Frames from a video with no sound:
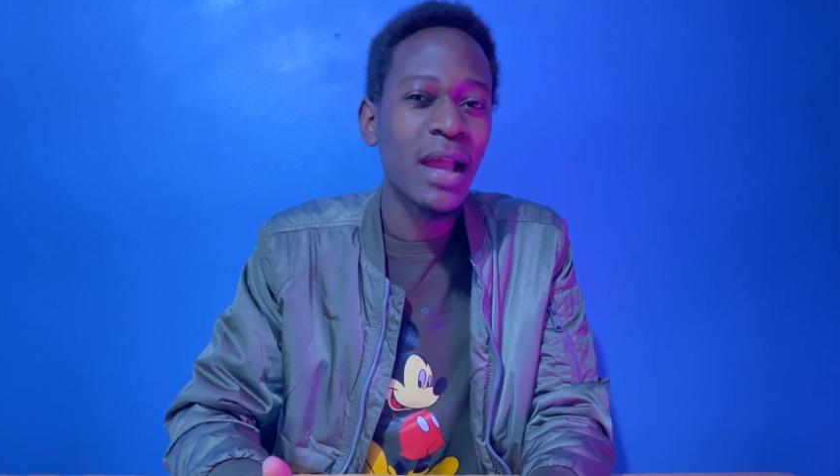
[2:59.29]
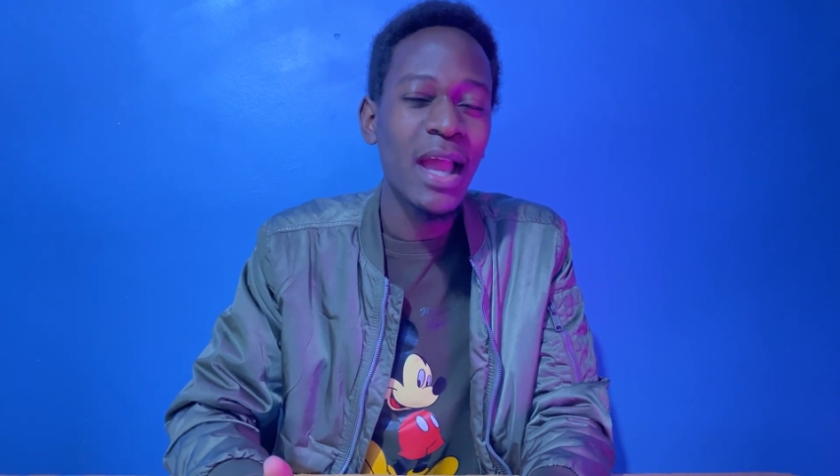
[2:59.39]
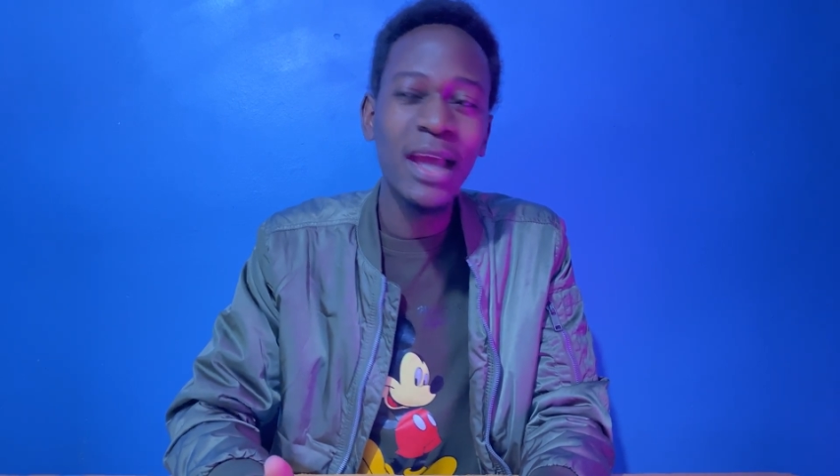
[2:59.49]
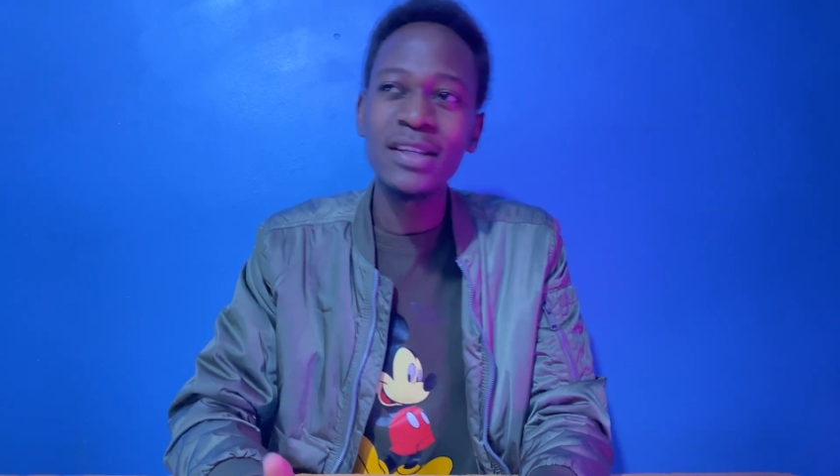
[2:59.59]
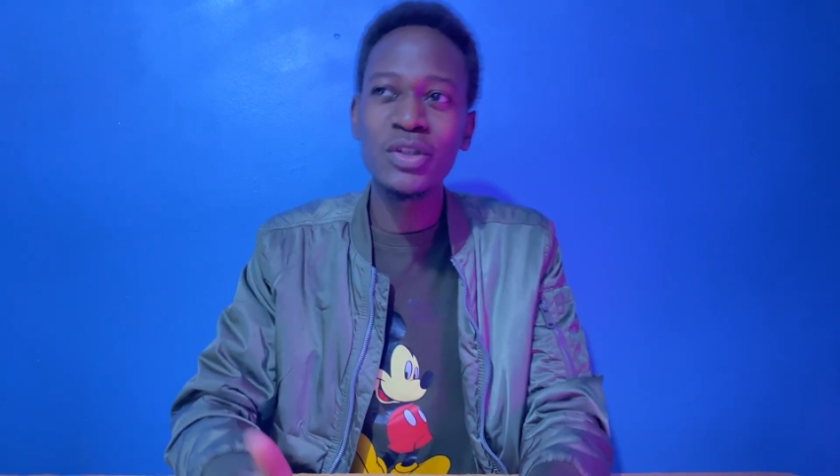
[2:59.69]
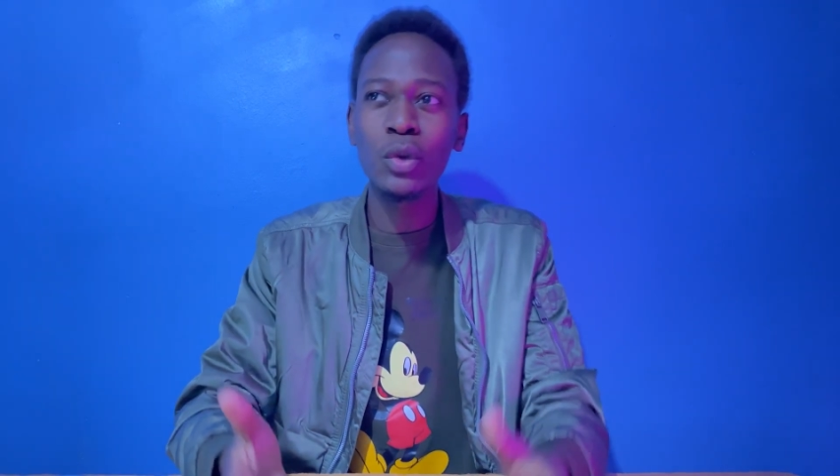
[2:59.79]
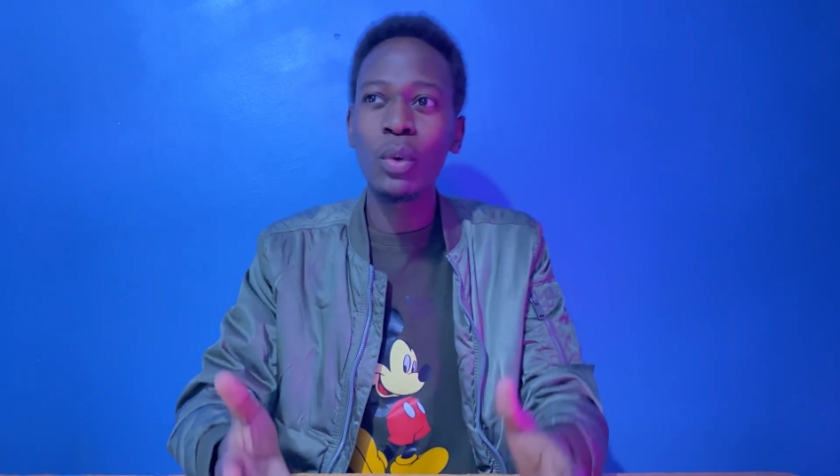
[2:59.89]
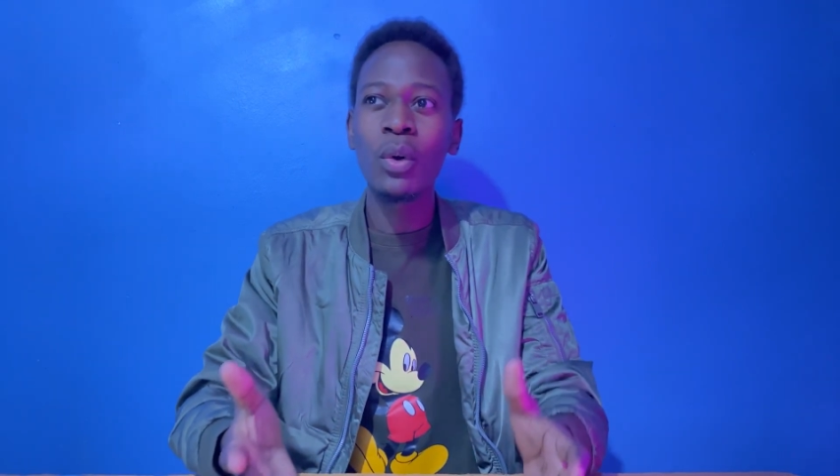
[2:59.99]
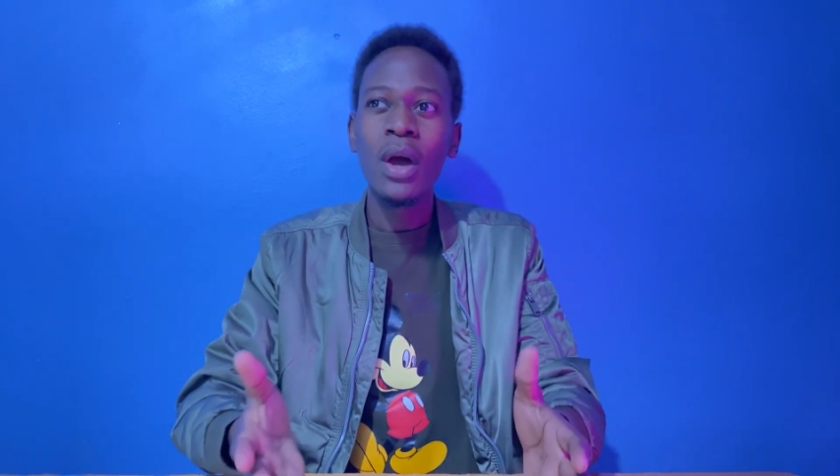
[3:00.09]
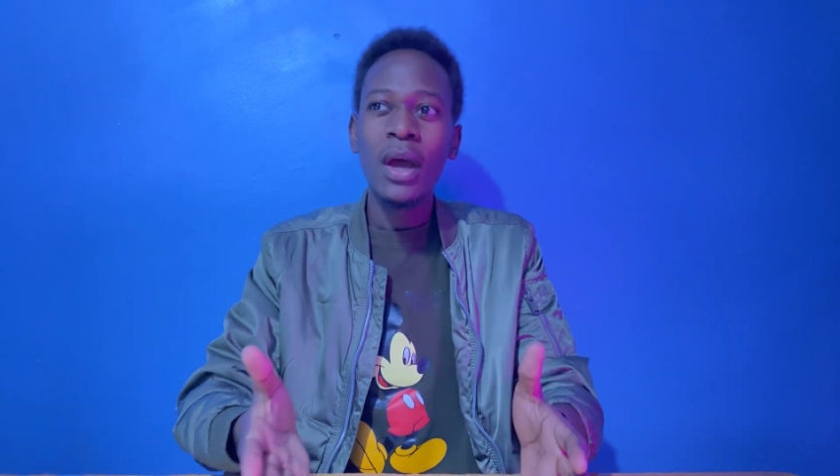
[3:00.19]
And
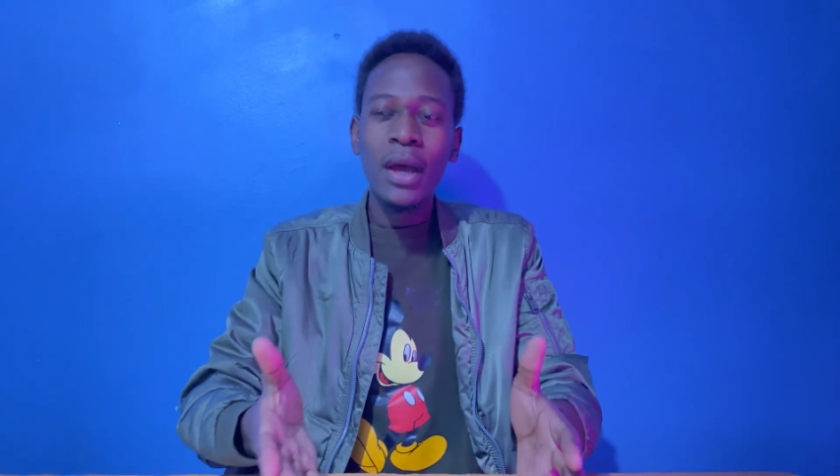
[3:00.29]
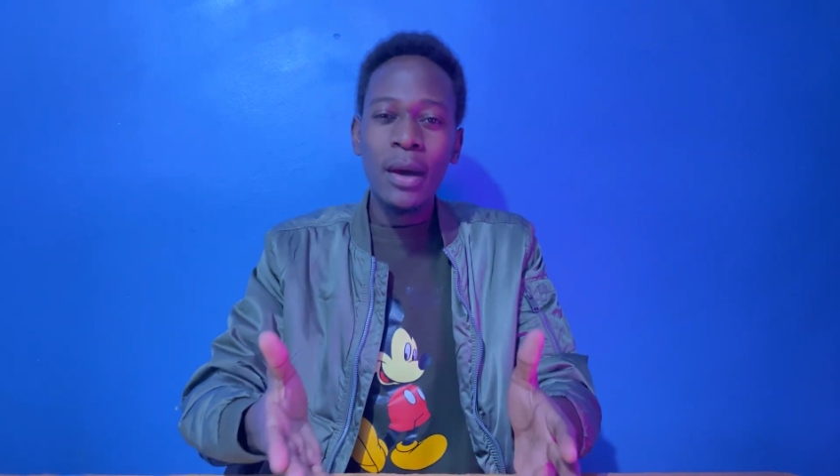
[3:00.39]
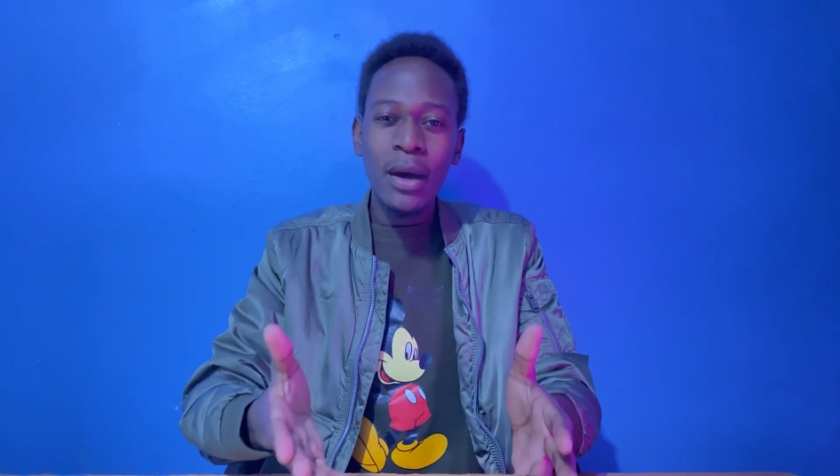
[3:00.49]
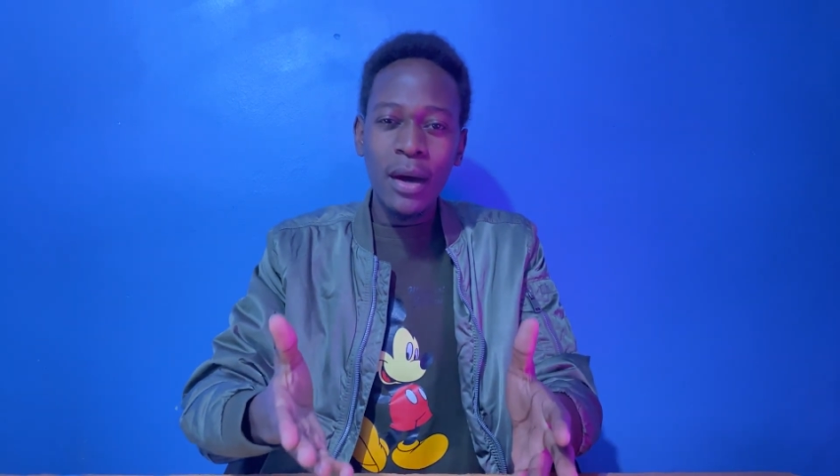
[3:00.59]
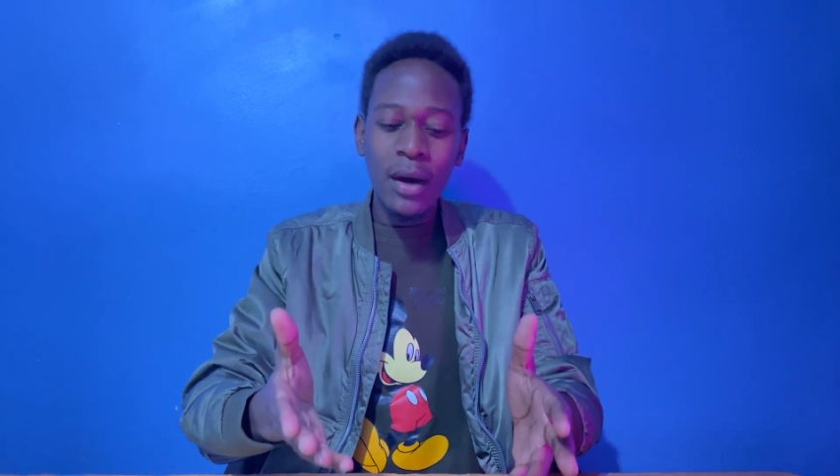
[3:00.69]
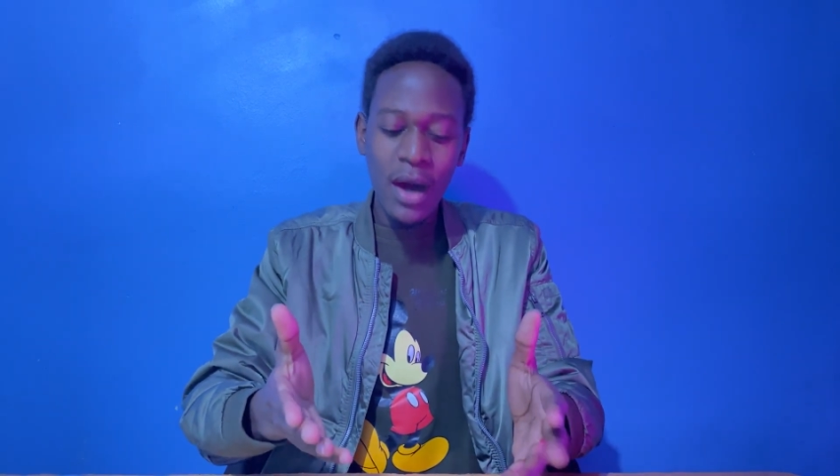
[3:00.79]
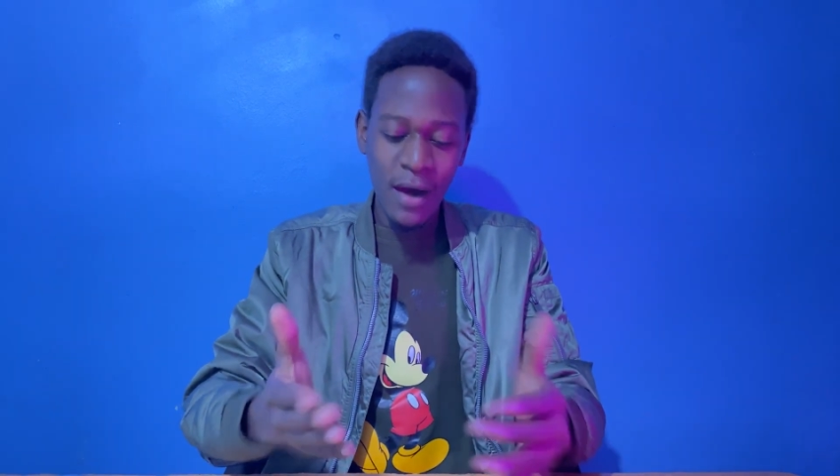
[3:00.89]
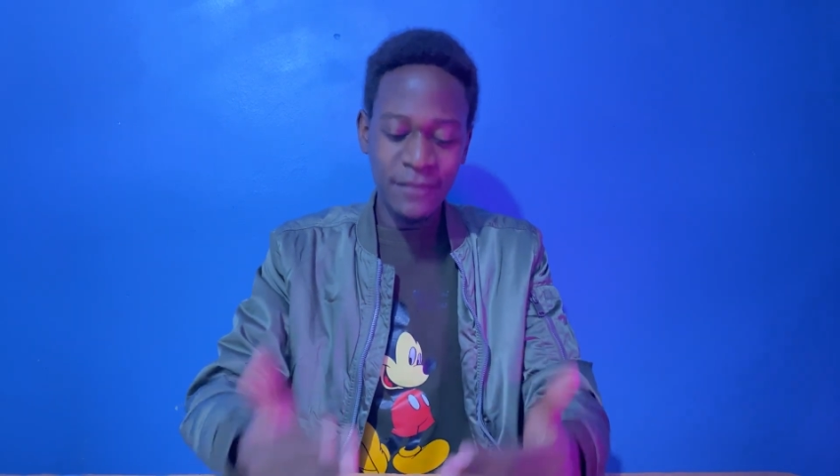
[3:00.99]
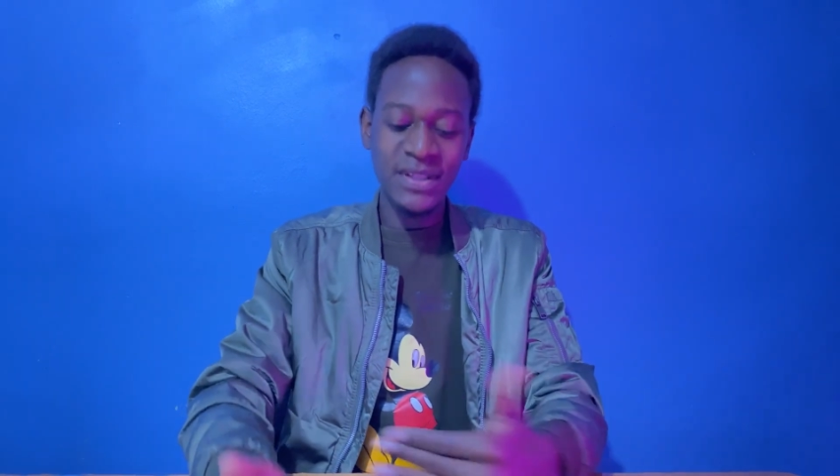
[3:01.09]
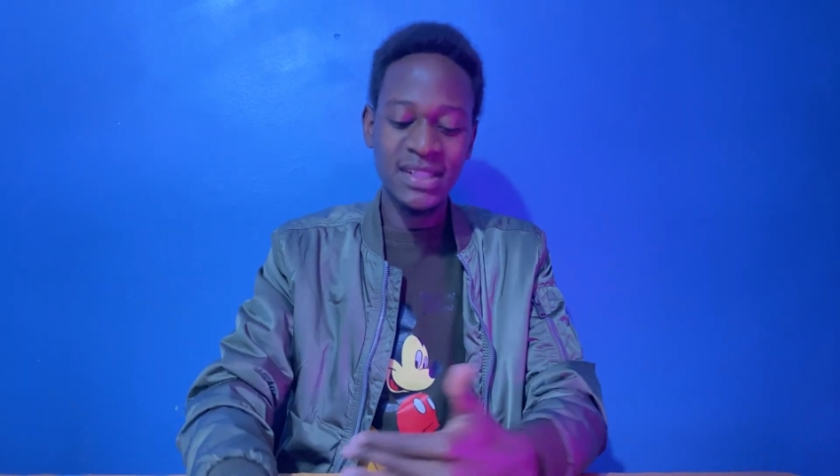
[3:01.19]
so
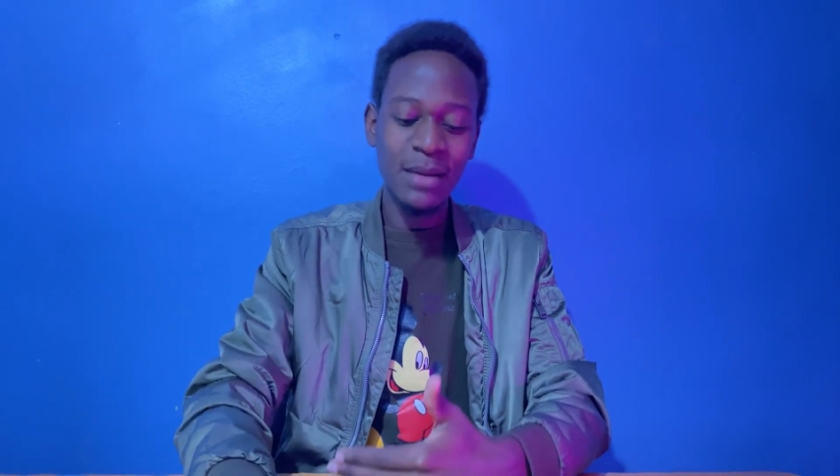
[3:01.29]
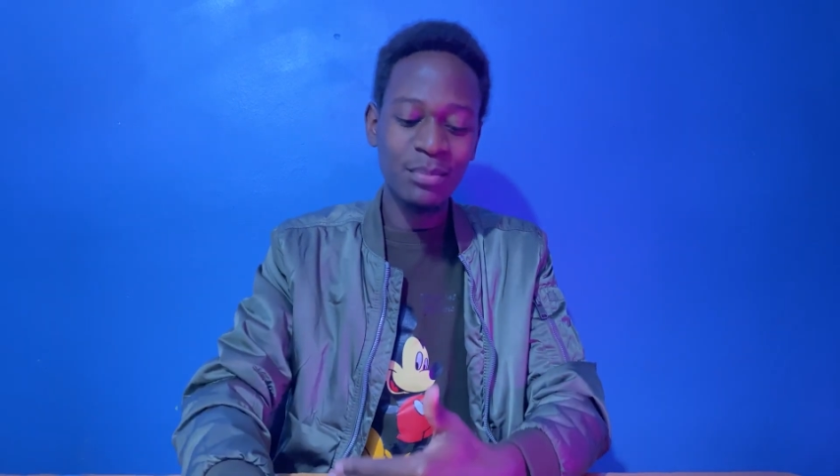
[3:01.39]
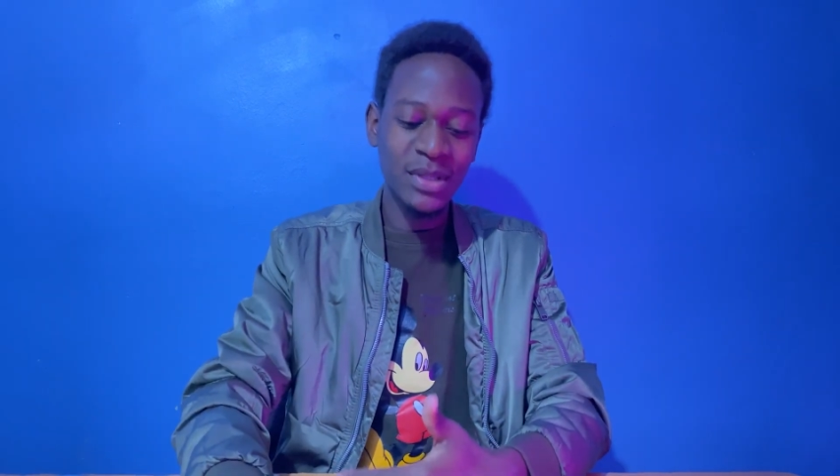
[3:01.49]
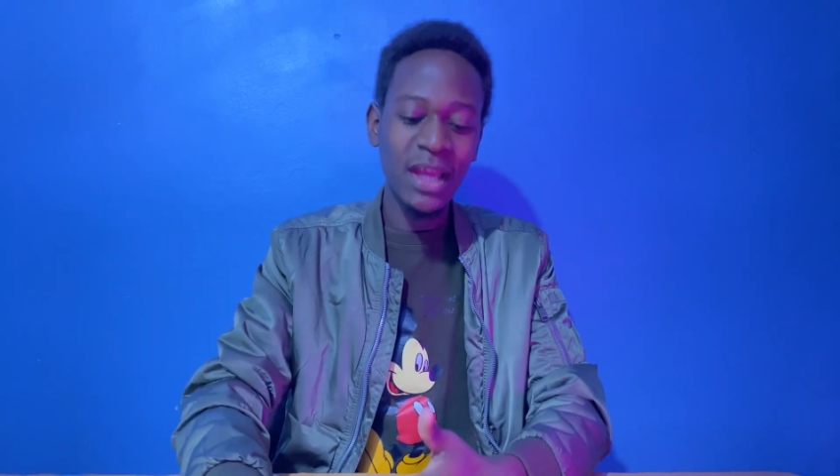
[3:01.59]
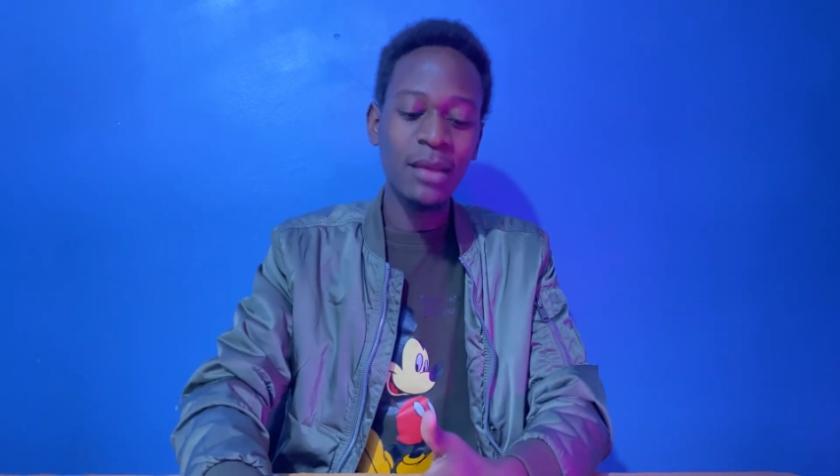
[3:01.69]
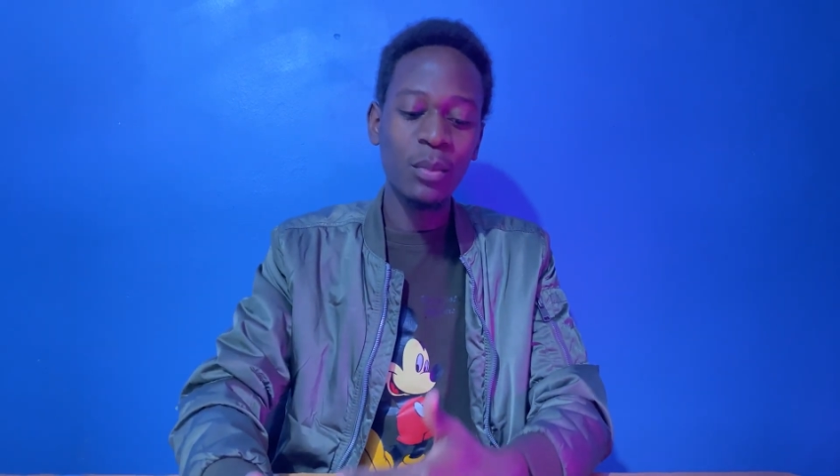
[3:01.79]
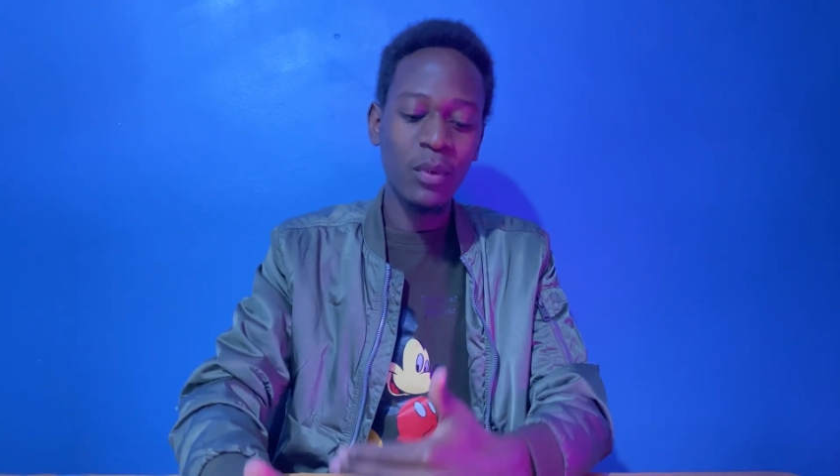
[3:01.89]
after some time